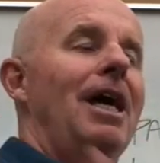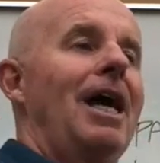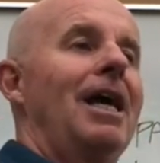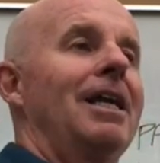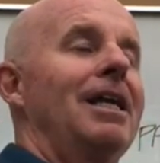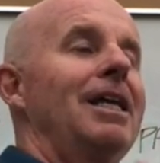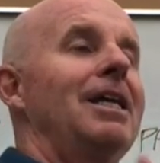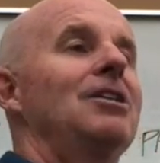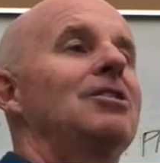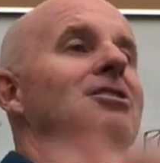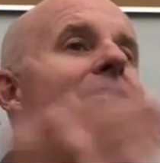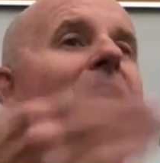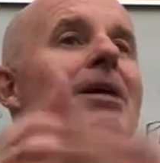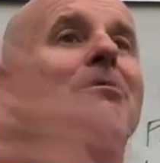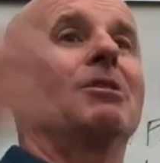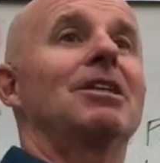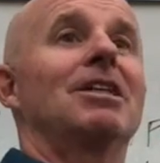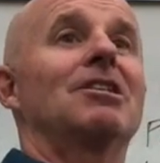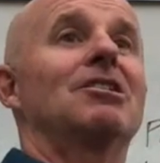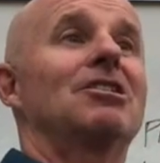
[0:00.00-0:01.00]
And each
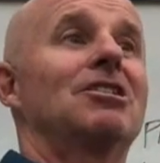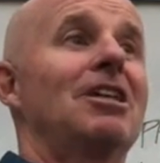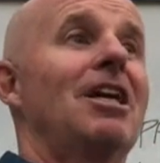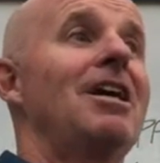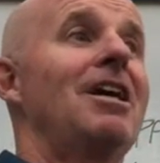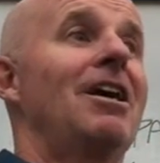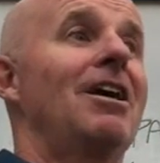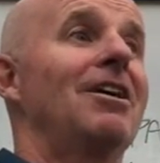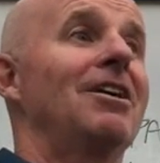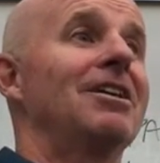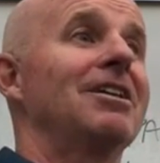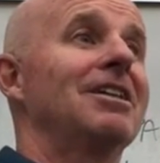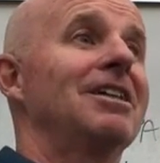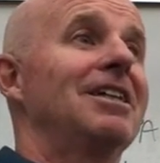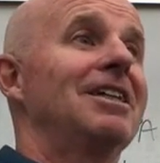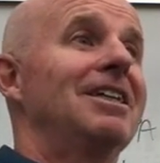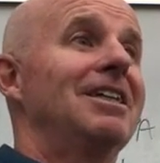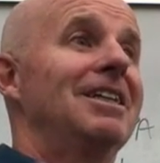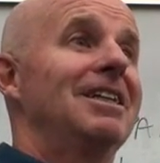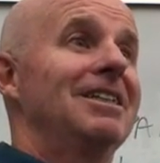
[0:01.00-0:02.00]
time it gets shared,
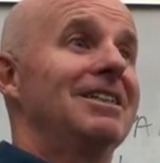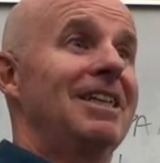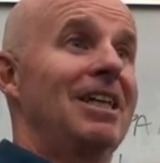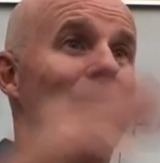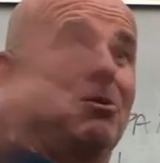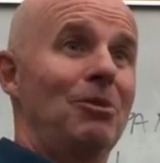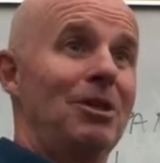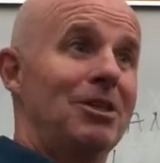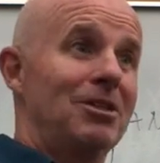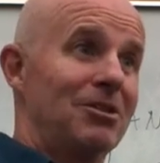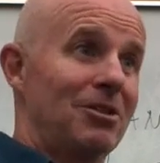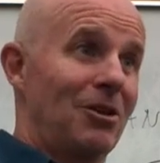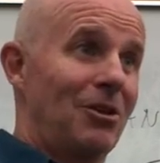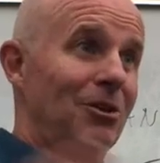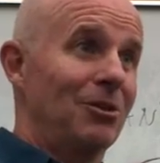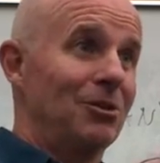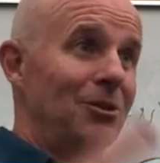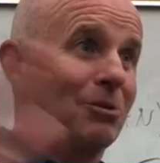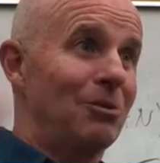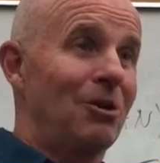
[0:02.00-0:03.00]
then it reaches a
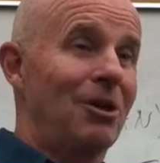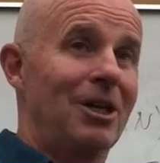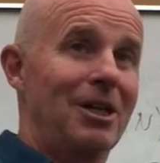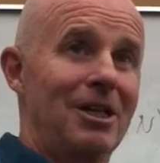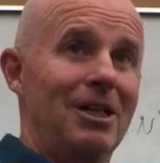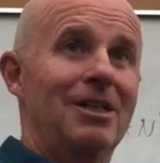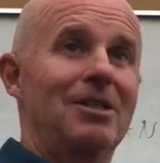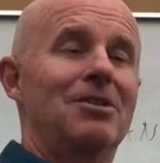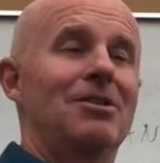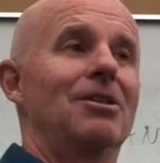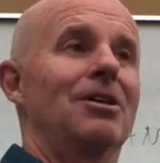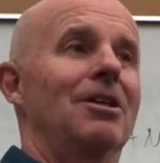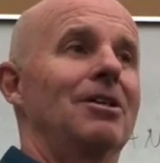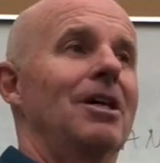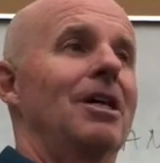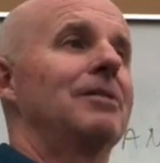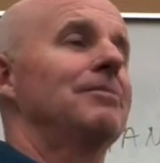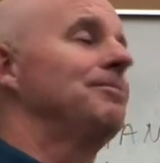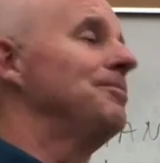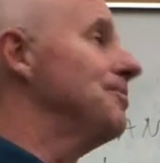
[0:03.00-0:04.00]
whole new audience and all
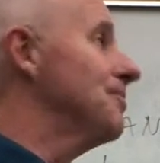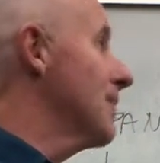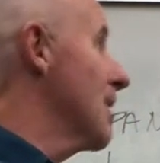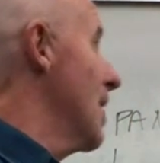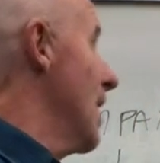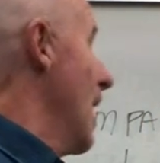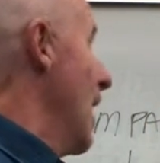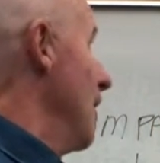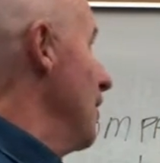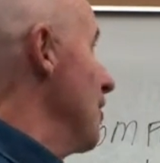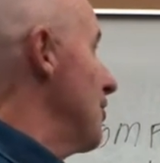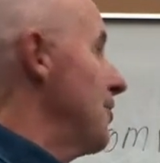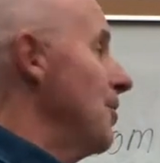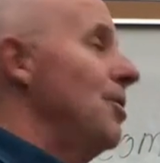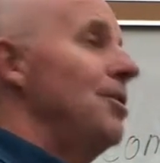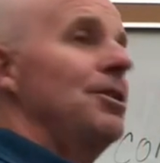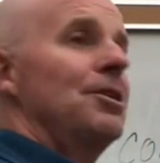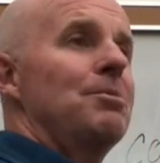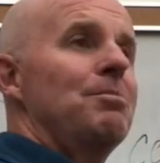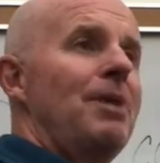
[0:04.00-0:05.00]
that. And the
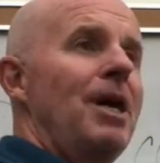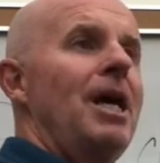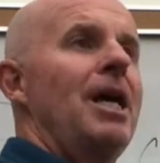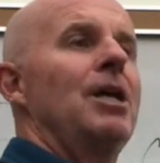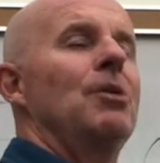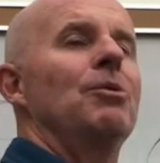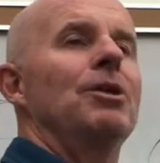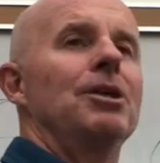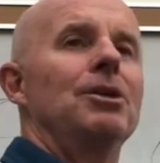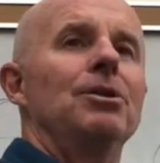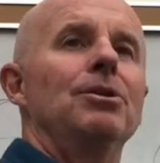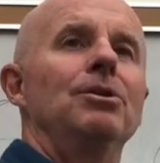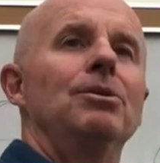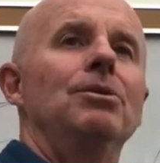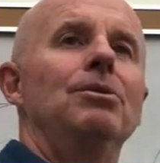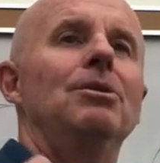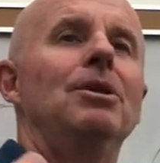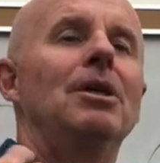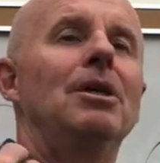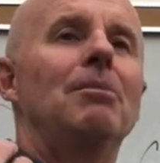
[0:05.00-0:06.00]
third is paid, when
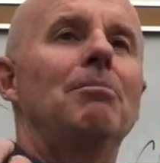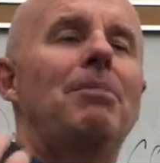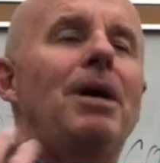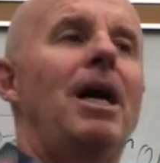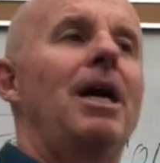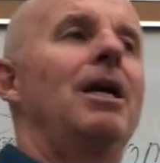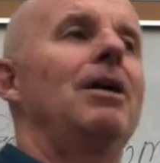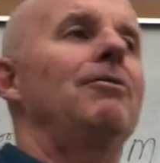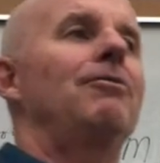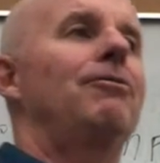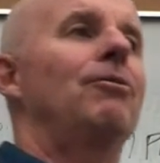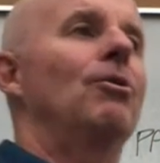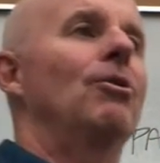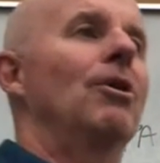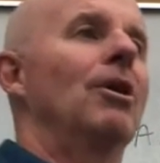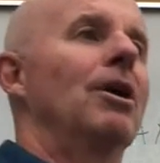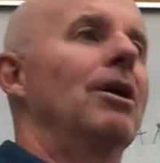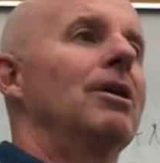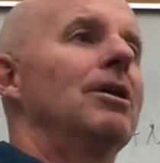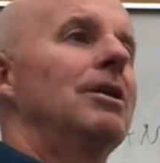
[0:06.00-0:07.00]
you pay
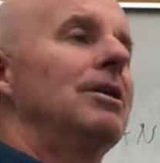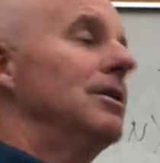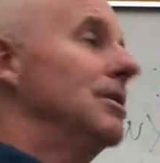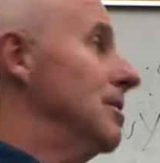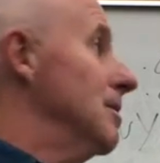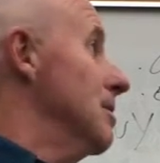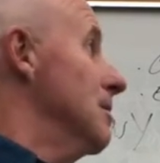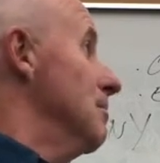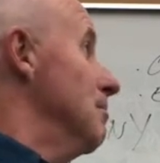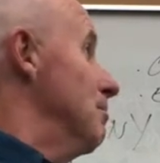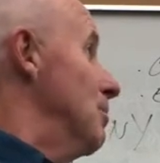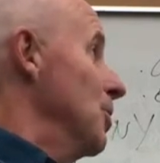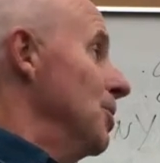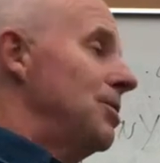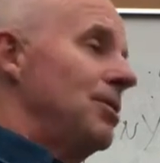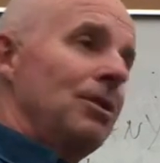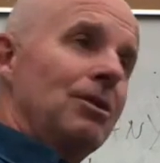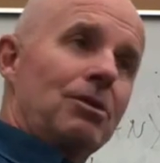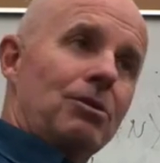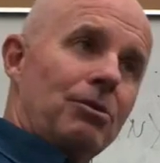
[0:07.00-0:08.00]
for
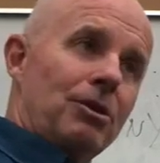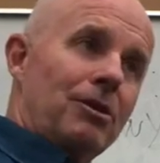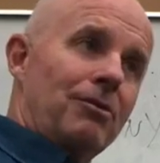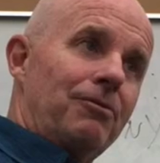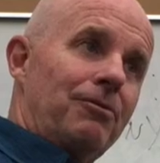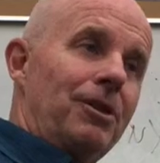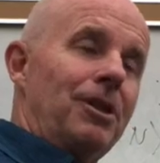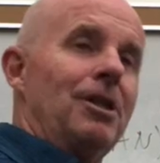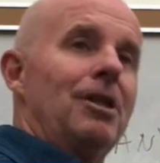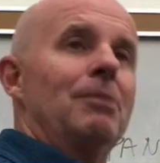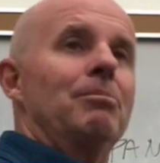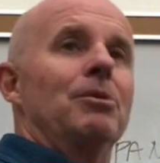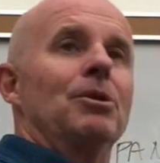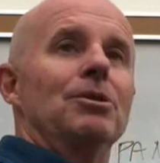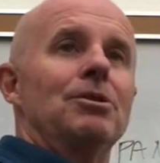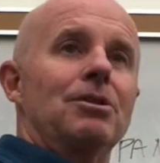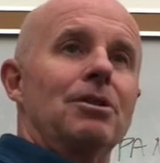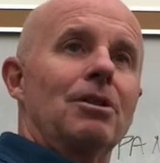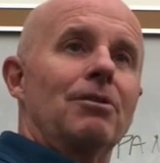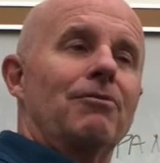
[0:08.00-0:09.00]
boosting your Twitter feed,
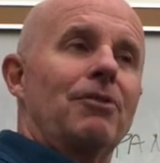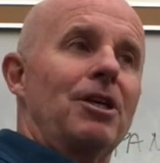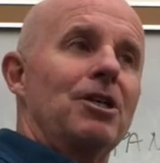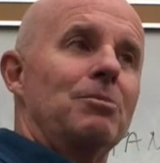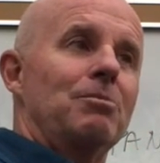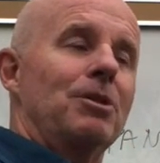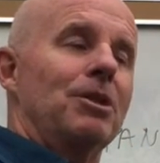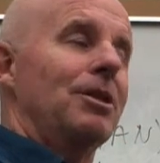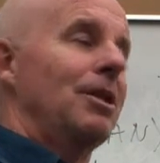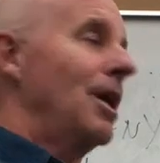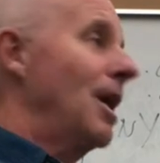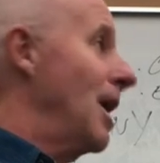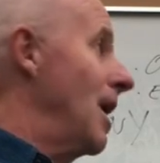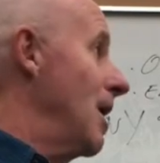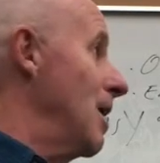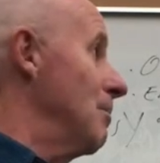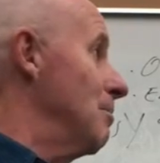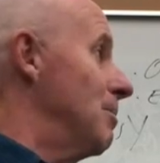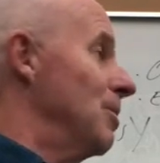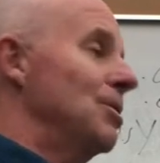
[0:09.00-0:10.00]
boosting your Facebook
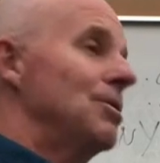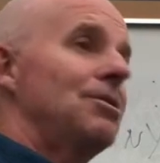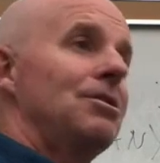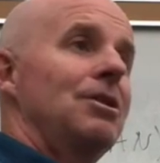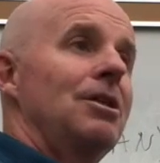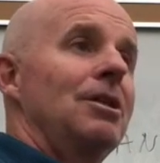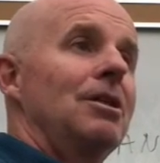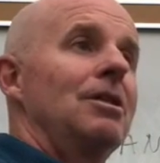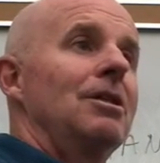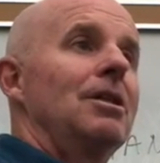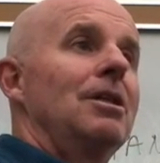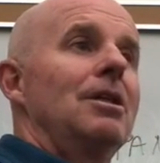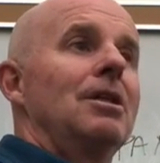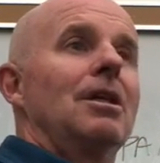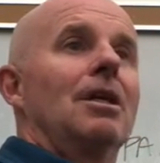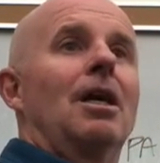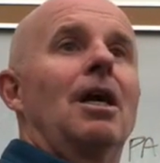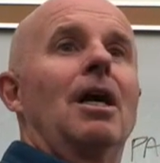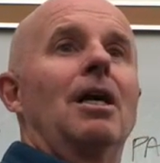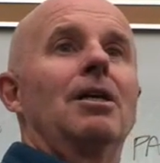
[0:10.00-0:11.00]
ad, boosting,
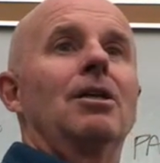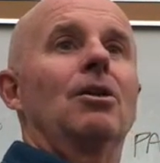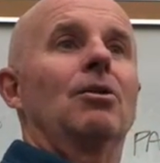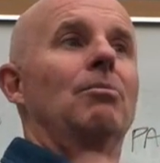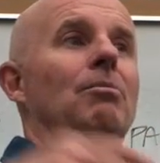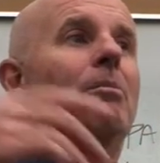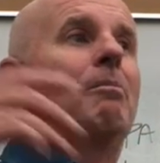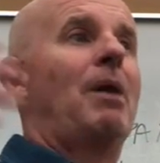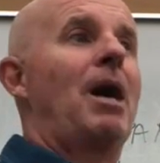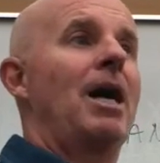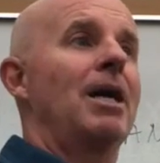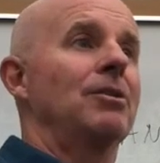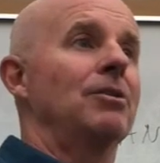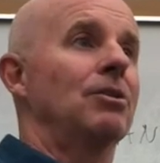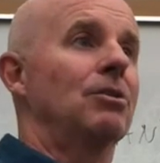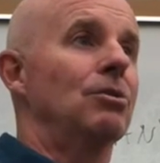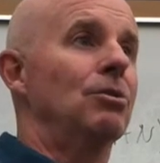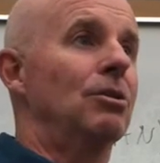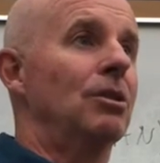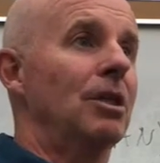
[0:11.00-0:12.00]
you know, buying
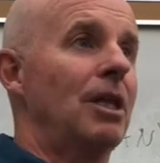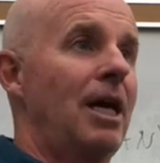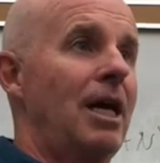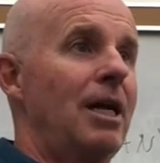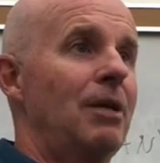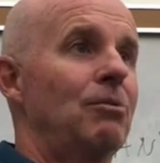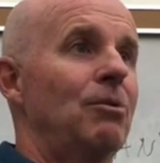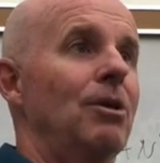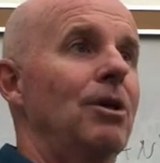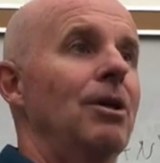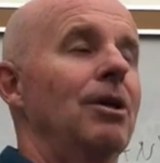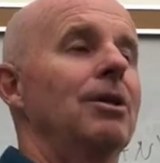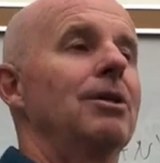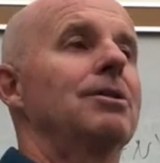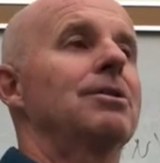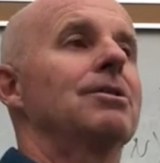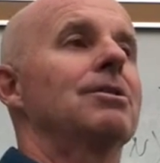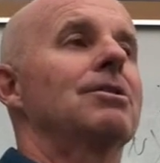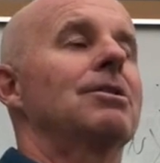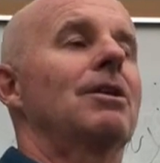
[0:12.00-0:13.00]
the Google
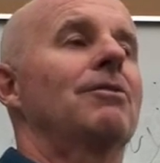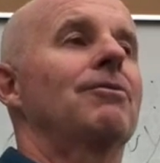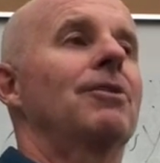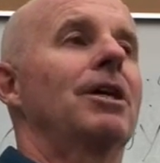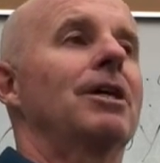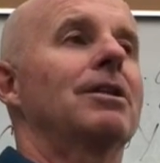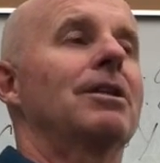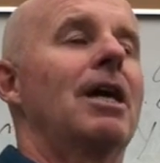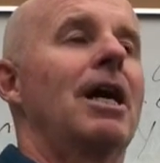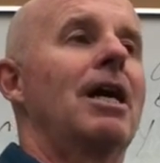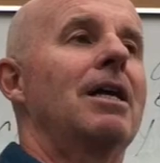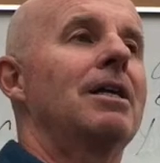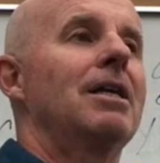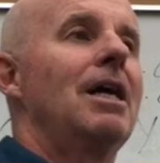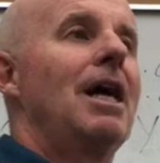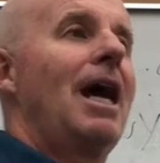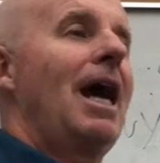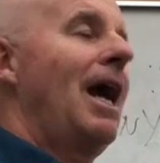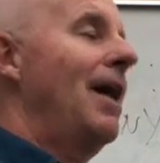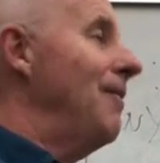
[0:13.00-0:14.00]
AdWords and stuff like that.
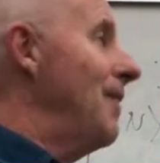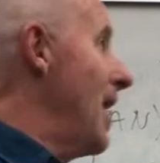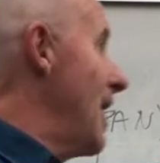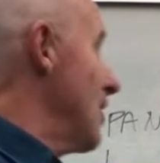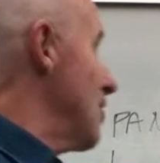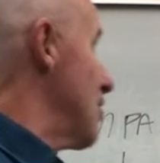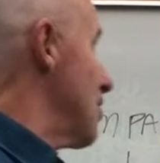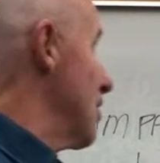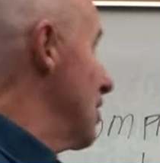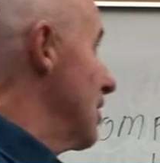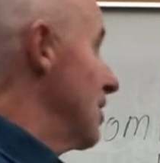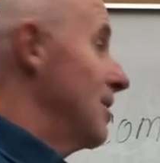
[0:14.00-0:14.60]
And that's